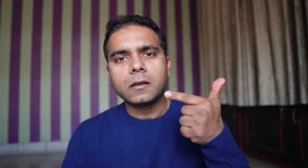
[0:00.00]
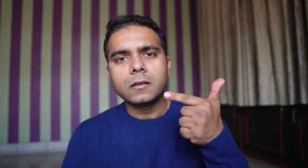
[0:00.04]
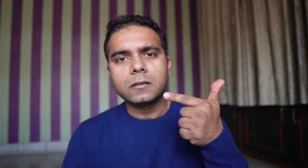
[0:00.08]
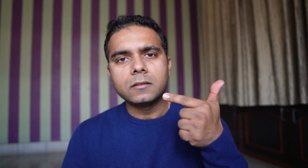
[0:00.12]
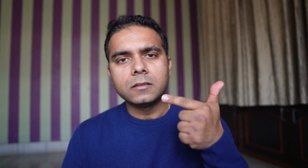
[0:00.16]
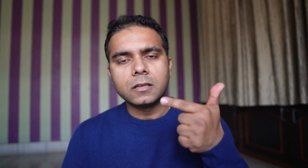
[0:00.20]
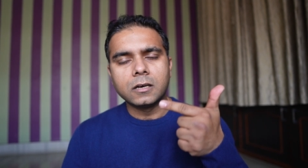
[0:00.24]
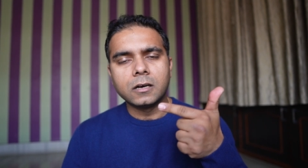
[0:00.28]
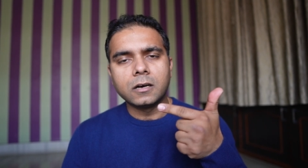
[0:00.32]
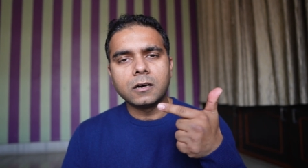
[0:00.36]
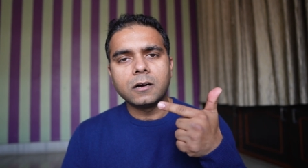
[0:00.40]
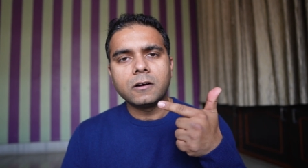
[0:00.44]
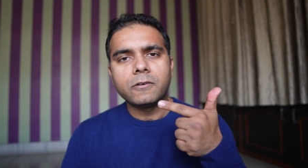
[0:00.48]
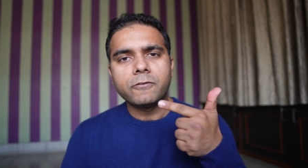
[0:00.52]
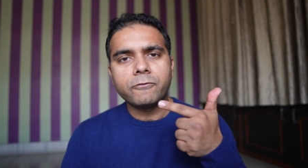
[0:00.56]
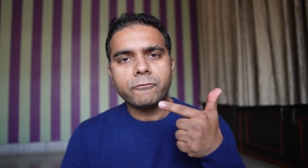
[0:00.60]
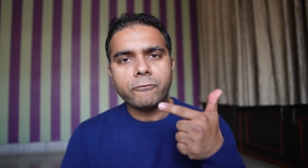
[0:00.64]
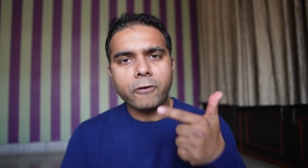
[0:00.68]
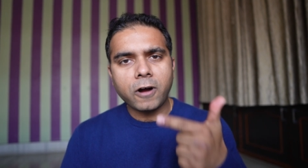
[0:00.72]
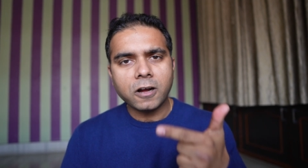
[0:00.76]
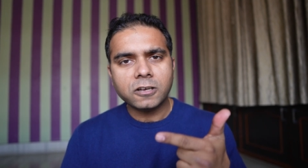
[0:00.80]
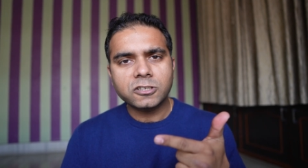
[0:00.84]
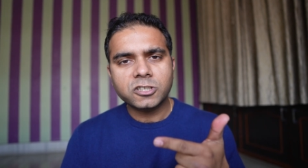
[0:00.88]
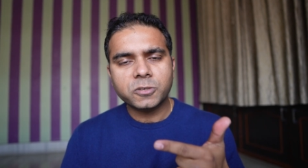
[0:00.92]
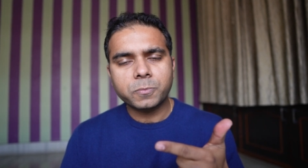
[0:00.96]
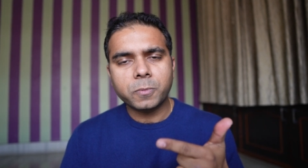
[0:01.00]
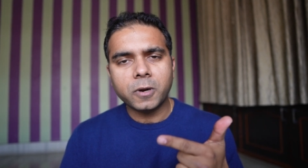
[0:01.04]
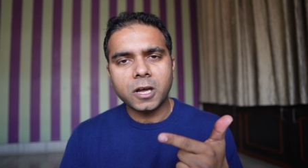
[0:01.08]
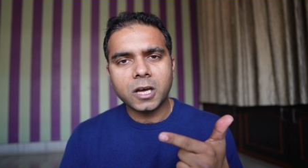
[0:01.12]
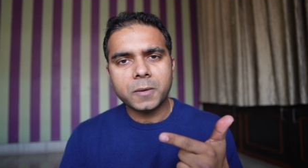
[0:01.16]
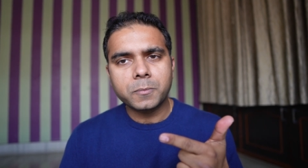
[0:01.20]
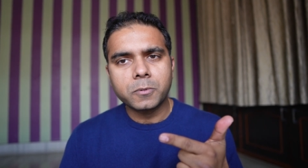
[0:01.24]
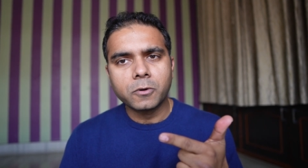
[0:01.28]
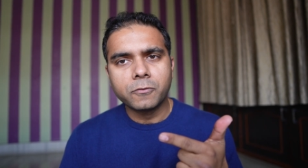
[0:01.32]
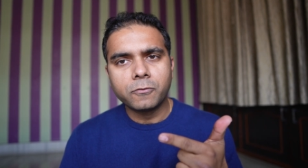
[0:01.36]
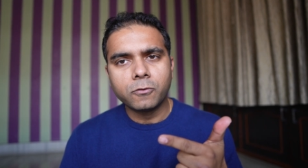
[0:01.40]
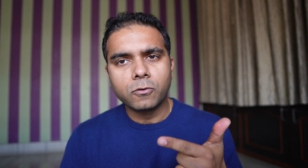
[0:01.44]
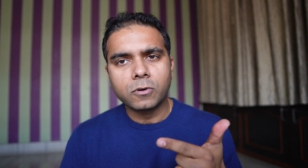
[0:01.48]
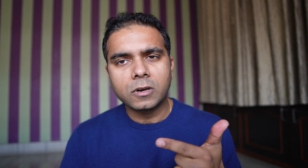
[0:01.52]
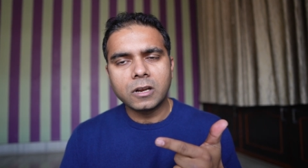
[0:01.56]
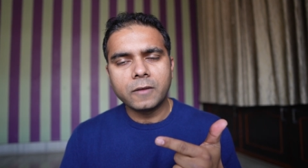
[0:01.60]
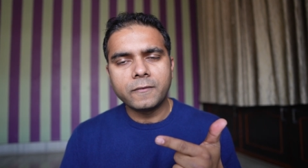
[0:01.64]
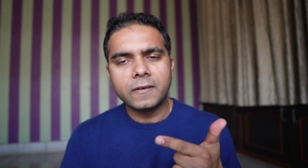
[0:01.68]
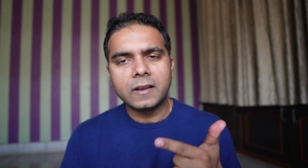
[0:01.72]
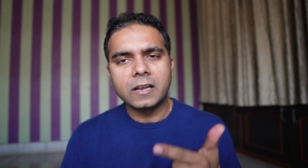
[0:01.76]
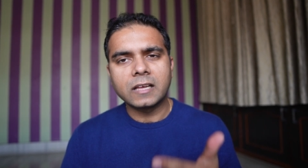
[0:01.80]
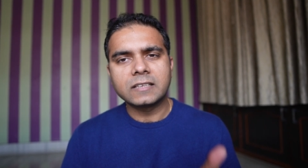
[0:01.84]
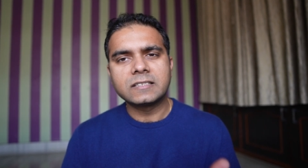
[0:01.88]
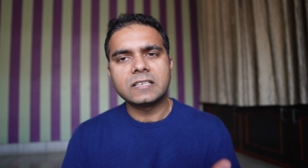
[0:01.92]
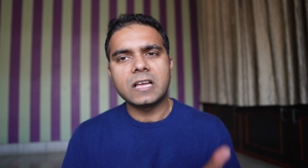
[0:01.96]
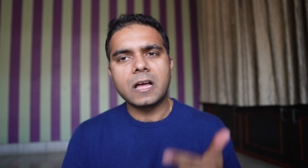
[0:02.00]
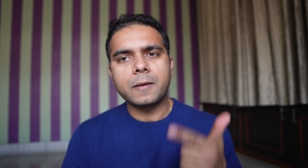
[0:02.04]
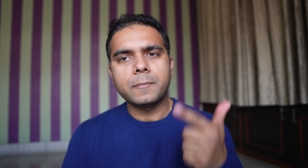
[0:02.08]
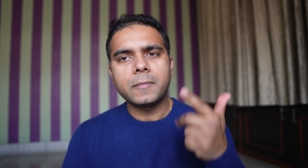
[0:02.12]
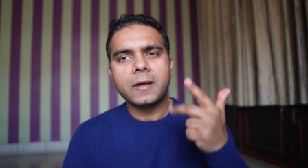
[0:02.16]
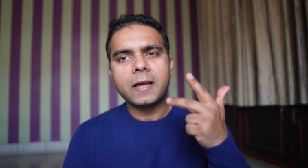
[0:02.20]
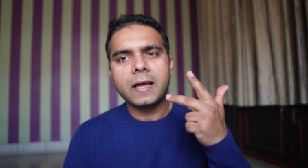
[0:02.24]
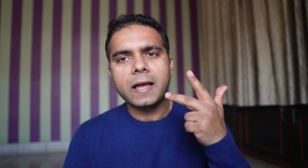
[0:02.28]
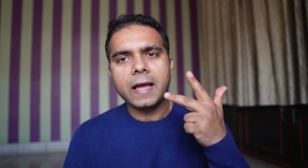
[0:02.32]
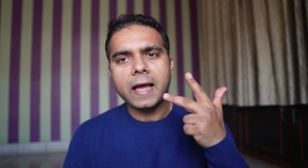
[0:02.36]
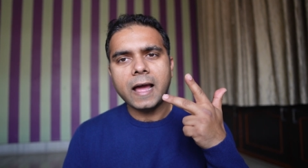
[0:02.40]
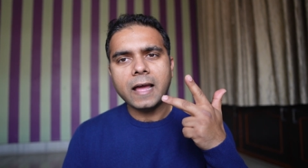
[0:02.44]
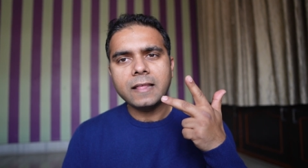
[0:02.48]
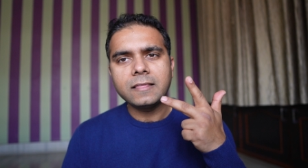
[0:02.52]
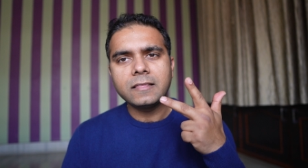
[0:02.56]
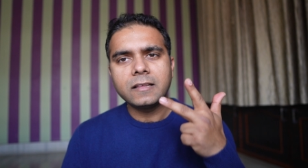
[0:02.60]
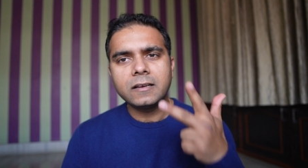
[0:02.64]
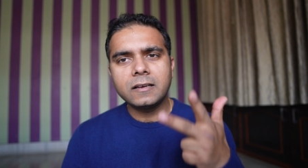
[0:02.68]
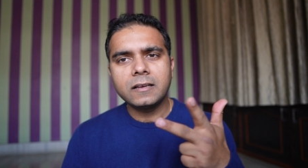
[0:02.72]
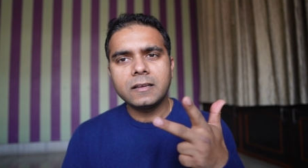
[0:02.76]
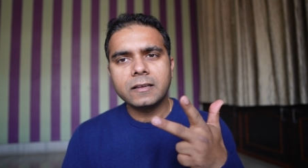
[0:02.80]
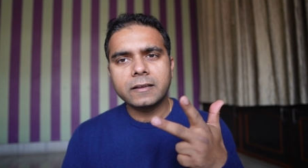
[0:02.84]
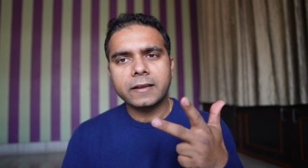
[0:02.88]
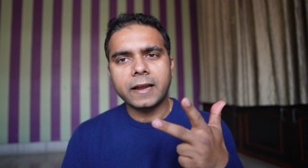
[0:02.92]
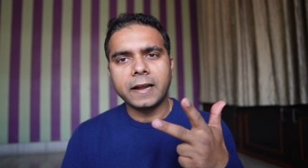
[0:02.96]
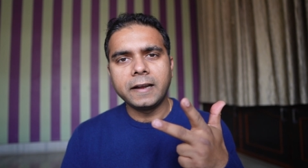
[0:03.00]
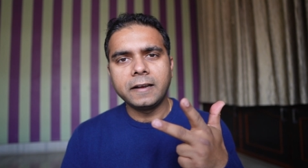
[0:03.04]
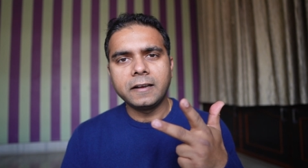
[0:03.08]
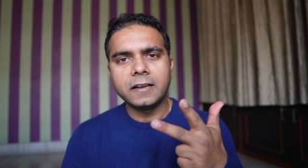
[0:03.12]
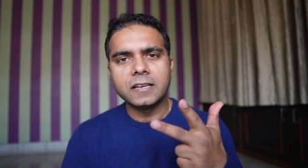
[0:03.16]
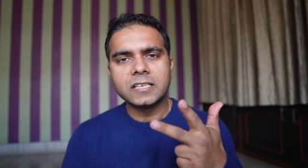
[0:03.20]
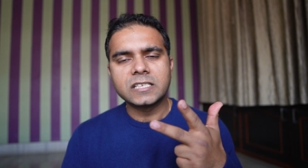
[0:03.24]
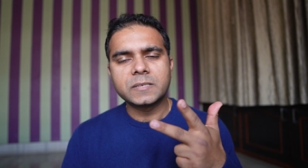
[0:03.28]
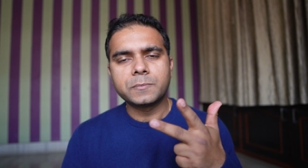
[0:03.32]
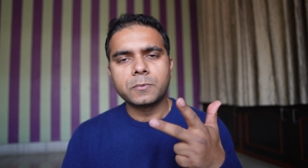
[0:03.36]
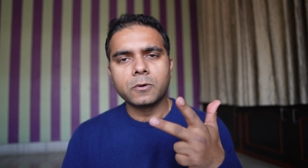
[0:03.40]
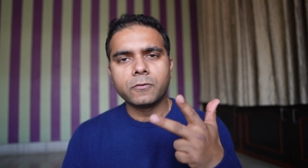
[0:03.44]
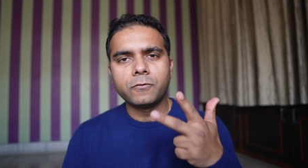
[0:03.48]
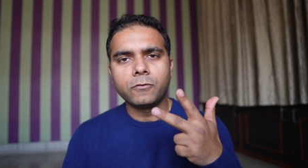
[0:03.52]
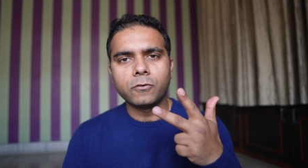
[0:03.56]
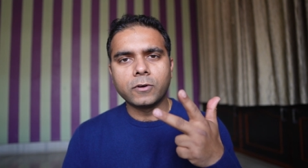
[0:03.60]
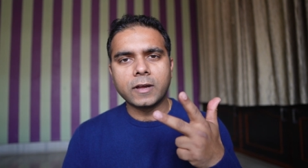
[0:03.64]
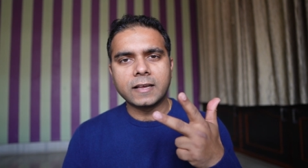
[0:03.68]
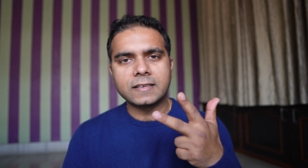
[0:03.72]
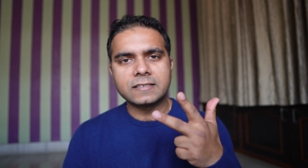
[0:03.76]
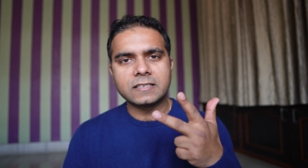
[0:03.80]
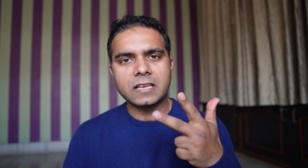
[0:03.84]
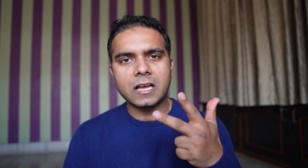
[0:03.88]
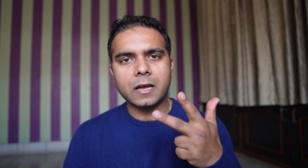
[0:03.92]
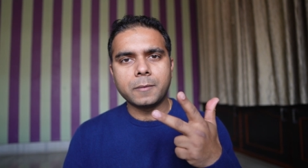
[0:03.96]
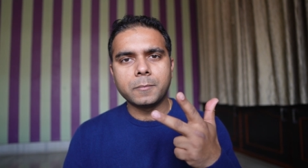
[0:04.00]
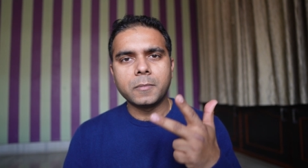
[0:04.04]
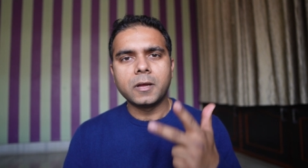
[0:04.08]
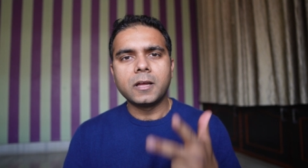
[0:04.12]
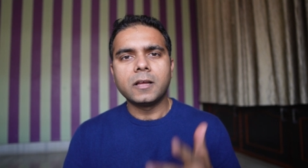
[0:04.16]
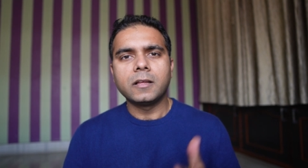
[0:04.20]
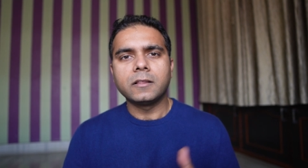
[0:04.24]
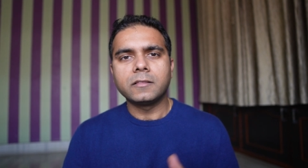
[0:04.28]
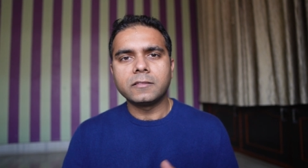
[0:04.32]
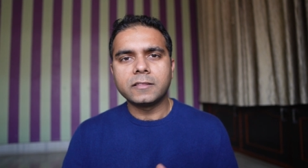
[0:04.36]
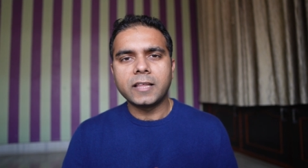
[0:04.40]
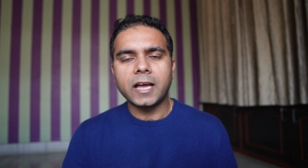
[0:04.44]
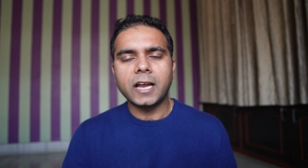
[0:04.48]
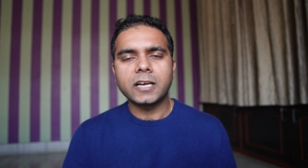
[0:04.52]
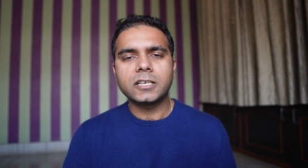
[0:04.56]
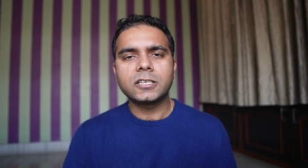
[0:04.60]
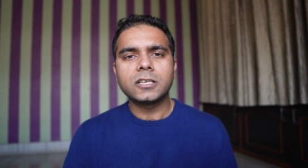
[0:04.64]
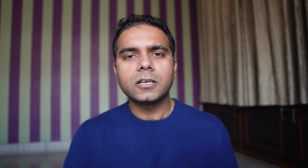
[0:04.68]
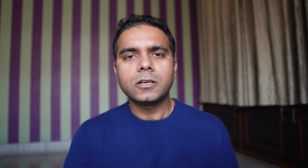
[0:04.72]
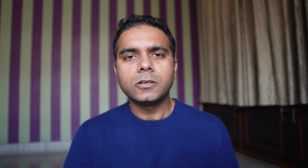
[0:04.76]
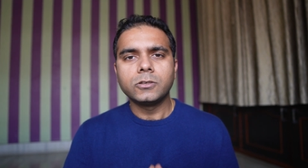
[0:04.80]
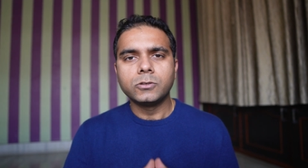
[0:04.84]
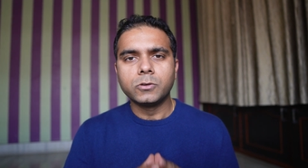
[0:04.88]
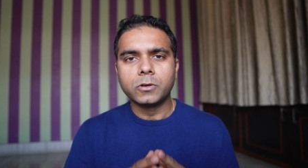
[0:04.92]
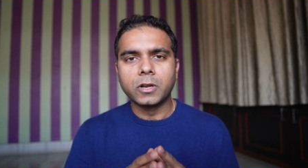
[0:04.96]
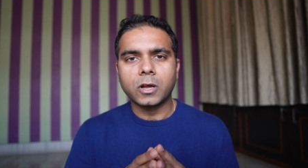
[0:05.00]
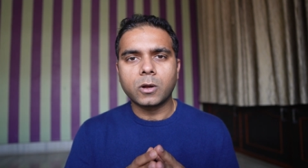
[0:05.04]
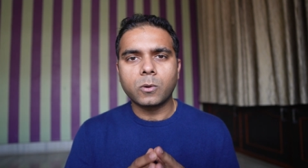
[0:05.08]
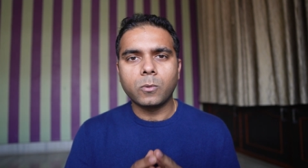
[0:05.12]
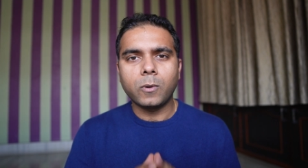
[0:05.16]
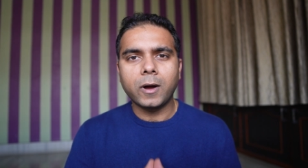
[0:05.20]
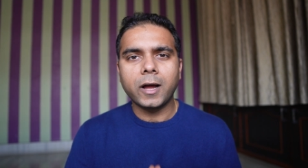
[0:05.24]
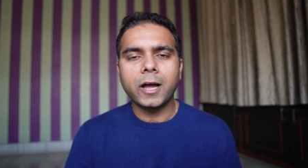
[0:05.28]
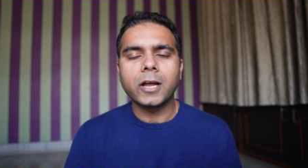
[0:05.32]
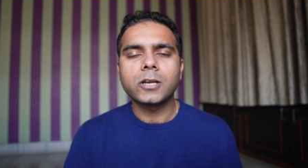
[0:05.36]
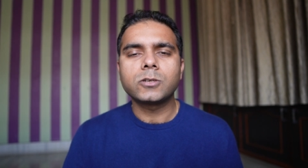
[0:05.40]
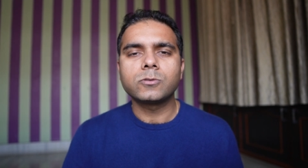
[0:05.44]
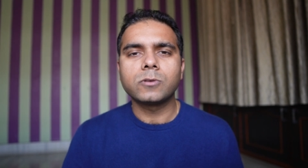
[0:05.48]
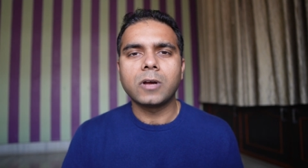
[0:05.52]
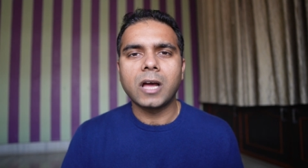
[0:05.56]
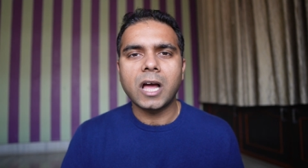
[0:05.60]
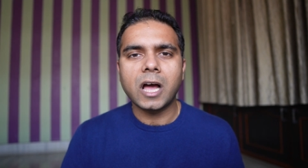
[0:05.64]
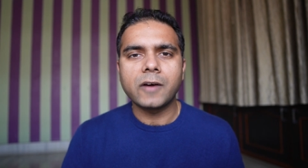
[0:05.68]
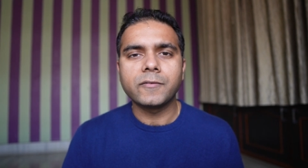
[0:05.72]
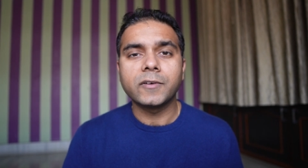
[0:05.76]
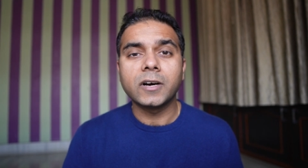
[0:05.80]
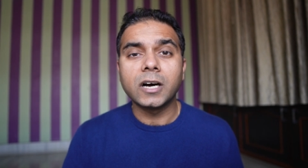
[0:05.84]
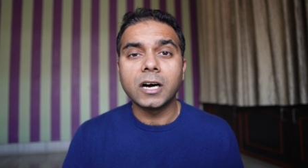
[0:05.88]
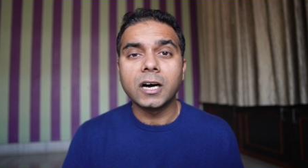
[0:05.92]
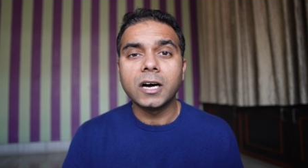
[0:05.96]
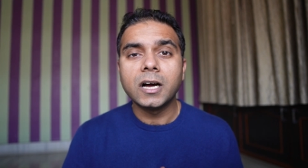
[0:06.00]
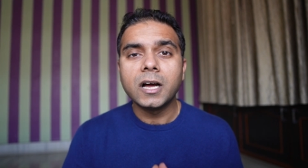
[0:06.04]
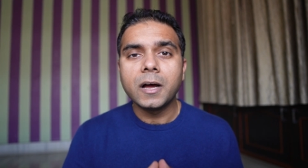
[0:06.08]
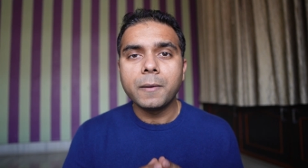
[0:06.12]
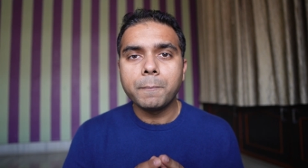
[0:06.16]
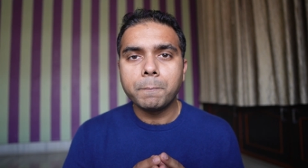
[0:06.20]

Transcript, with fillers: the Fachsprachprüfung level exam, and the Kenntnisprüfung exam that you require to have a